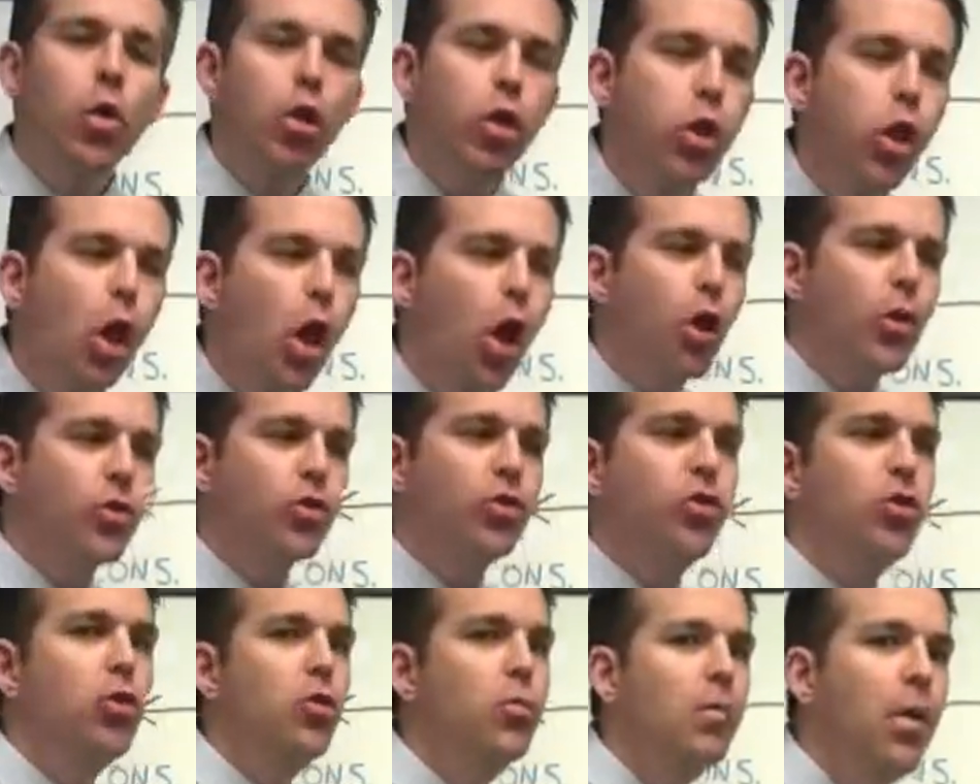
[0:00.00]

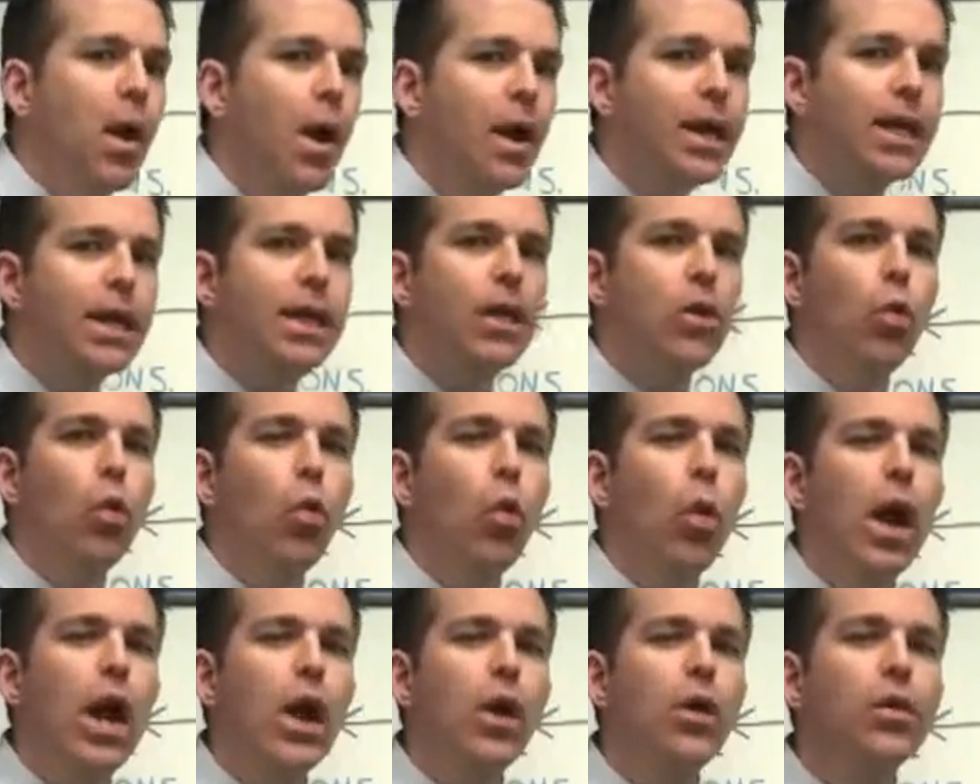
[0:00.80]
lost you money,
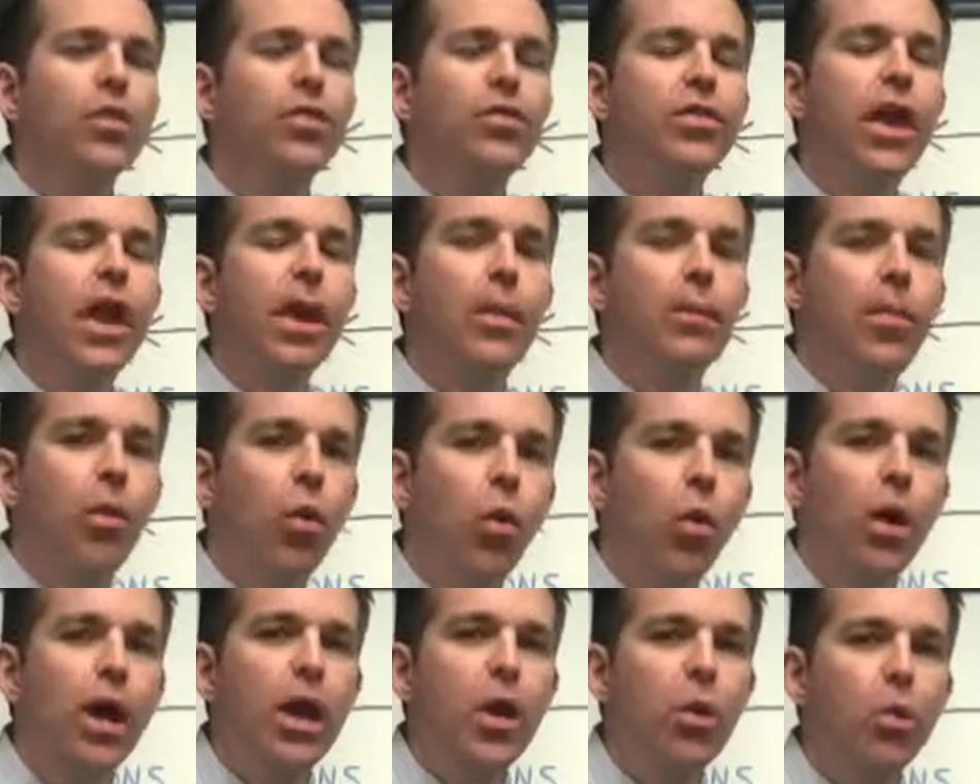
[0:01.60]
where is that
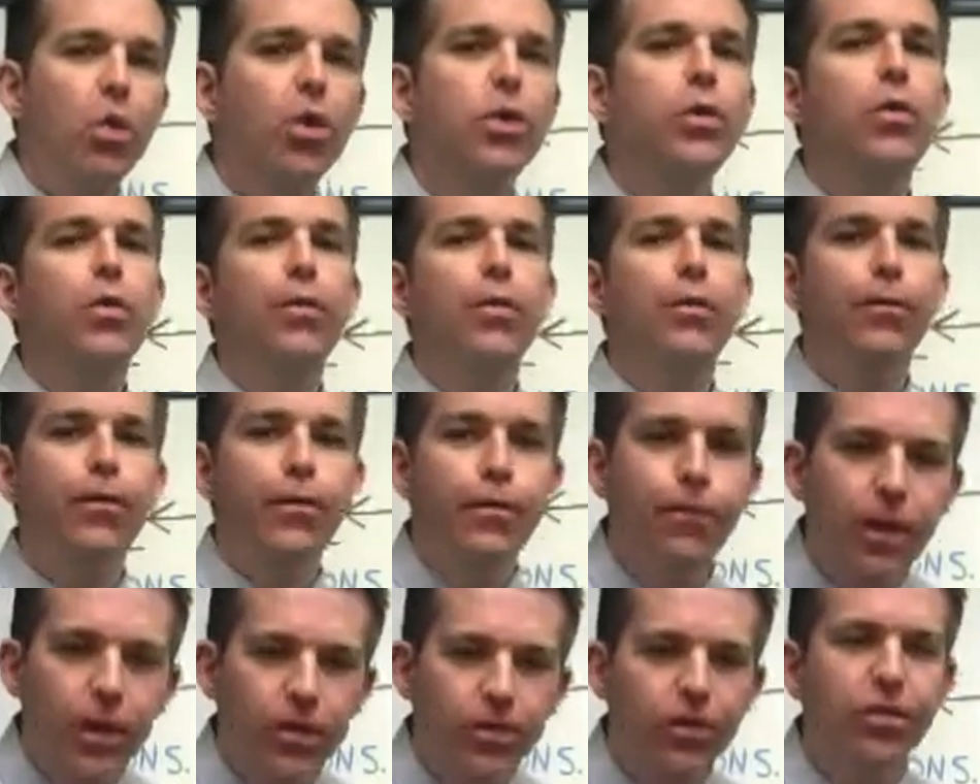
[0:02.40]
point where you
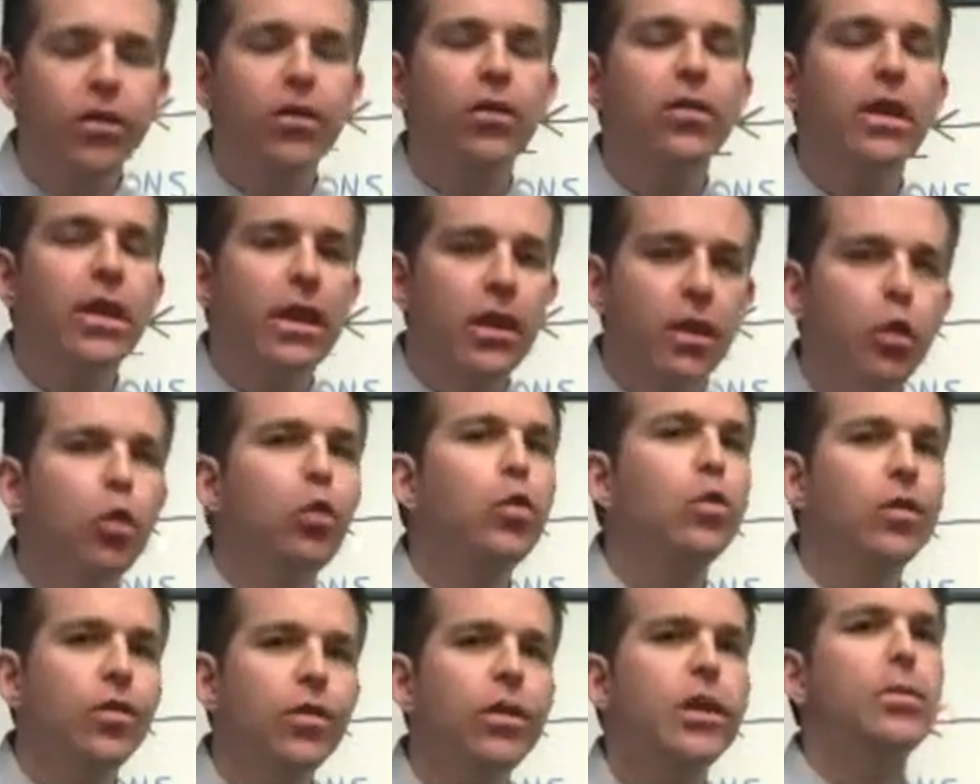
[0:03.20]
physically
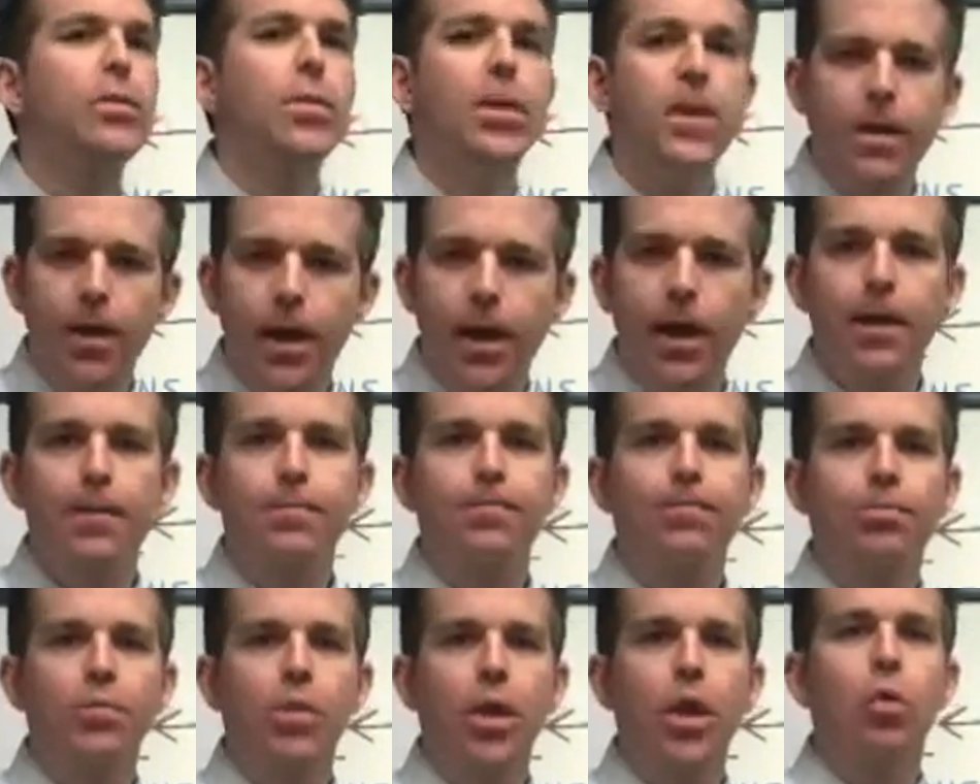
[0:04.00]
lose sleep at night?
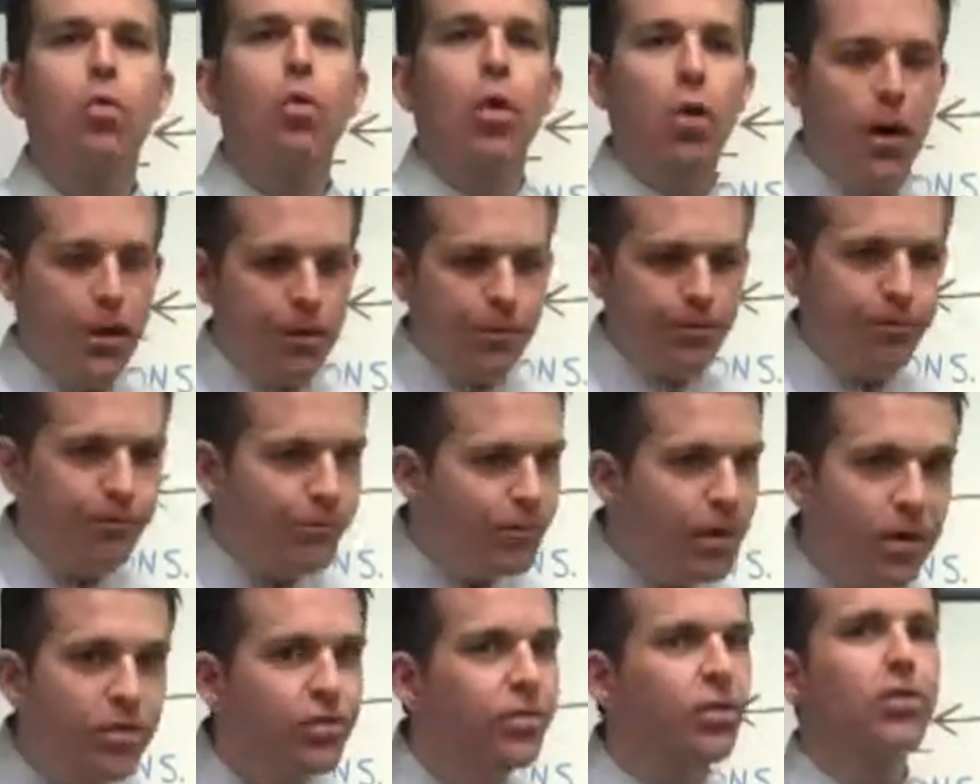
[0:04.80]
Where it
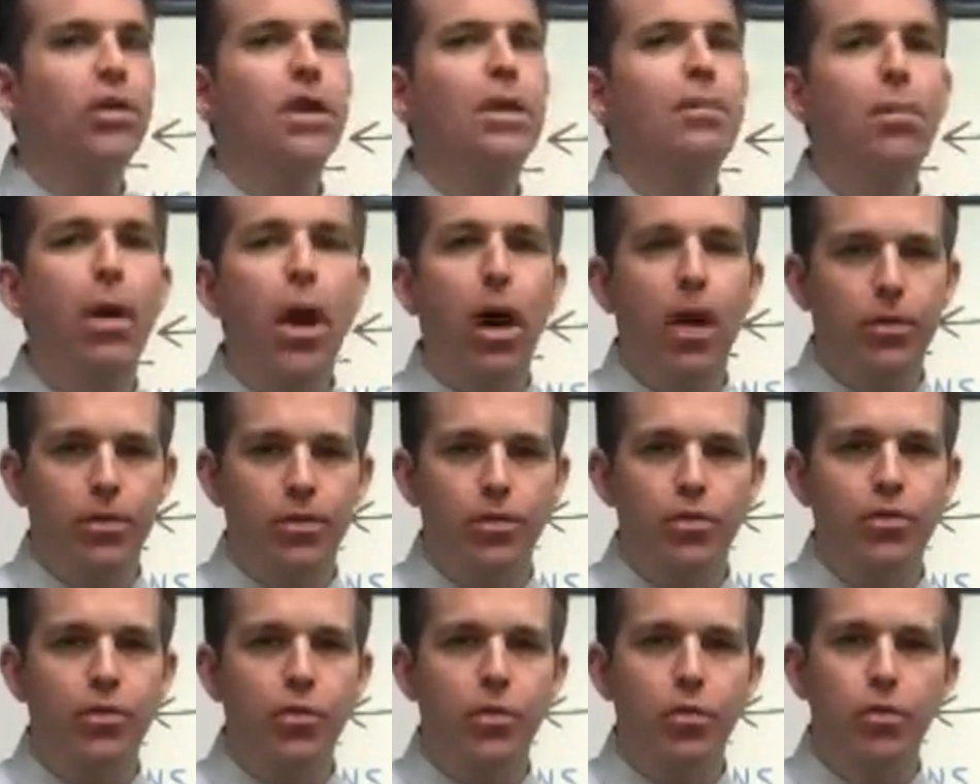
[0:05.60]
physically
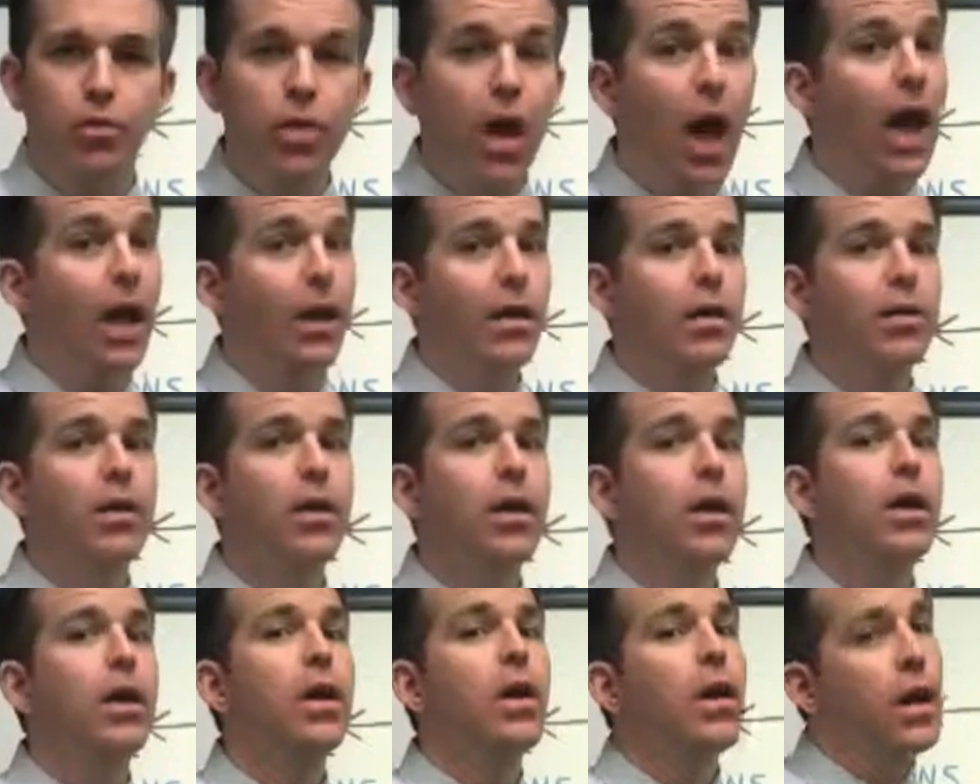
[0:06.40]
bothers you.
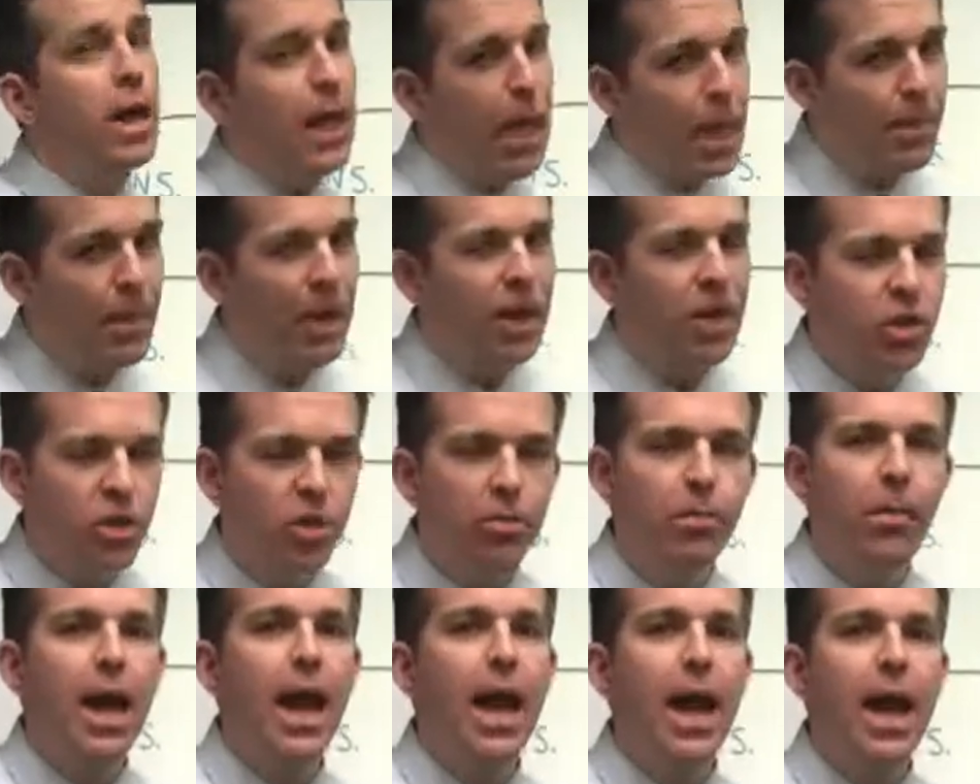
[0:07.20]
Not, it makes
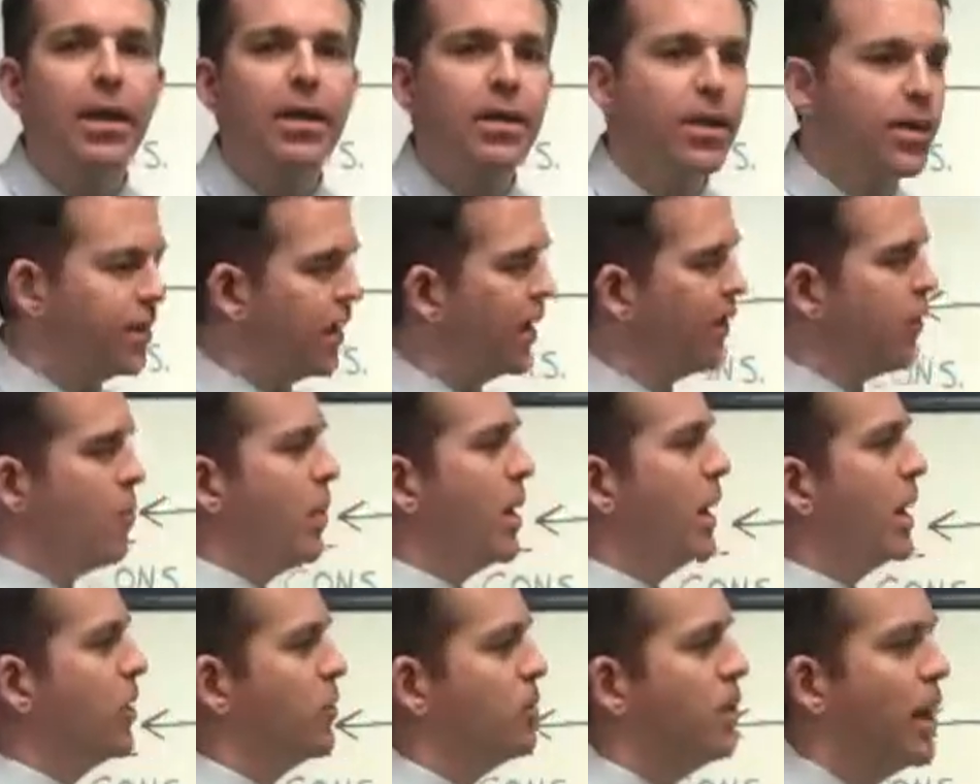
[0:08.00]
you mad, because
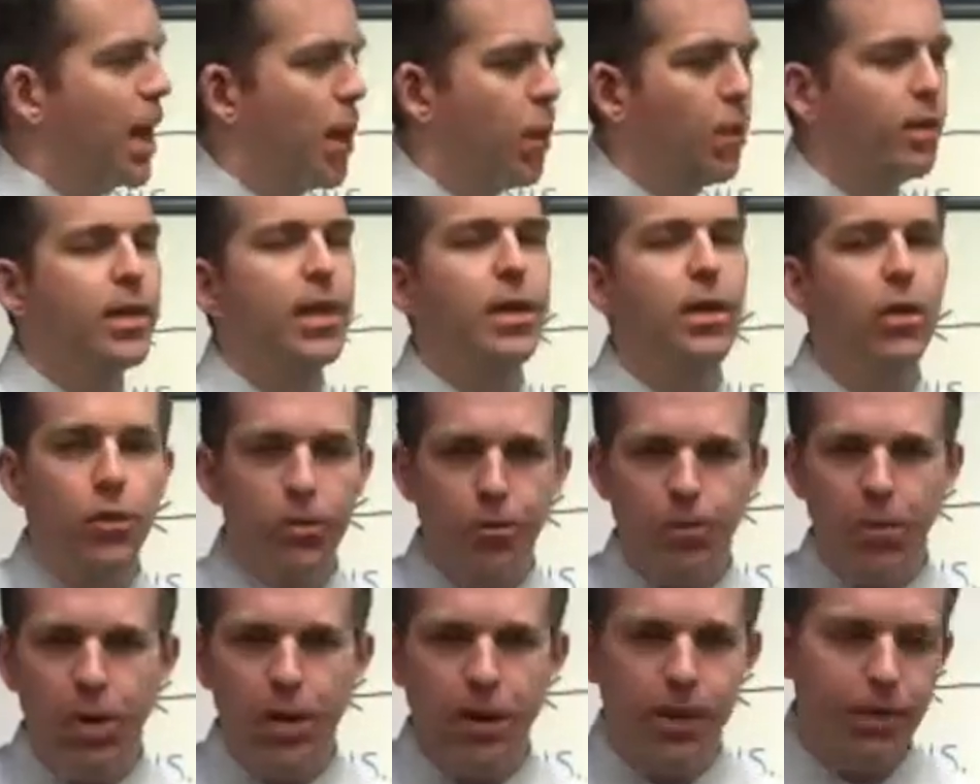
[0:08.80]
everybody's mad when they
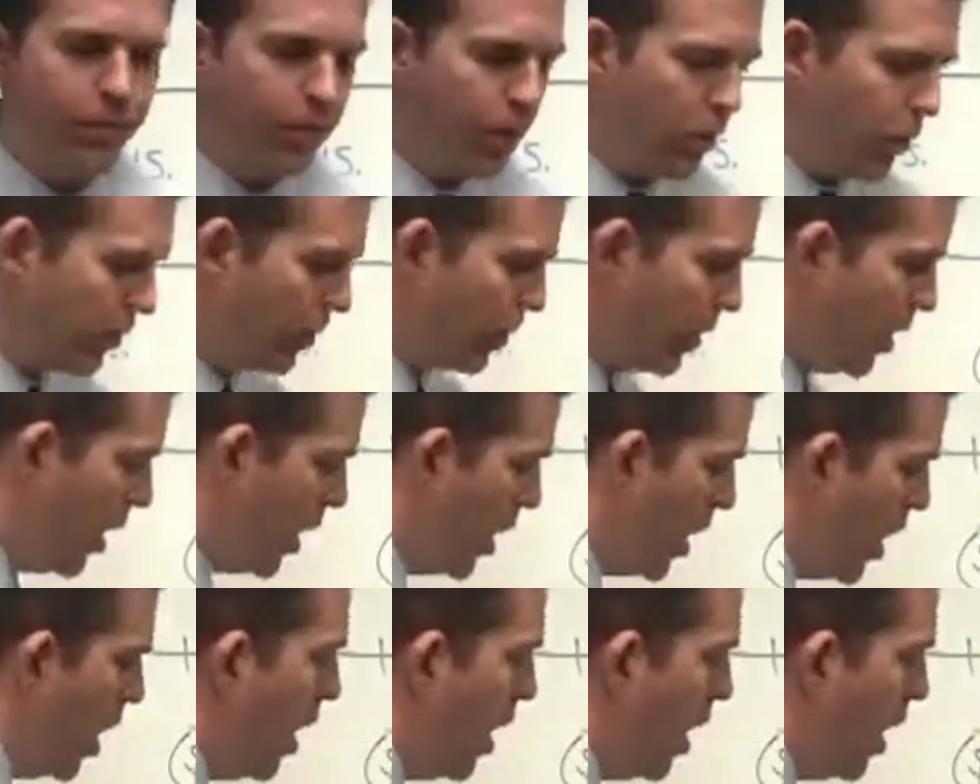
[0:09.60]
lose money, folks.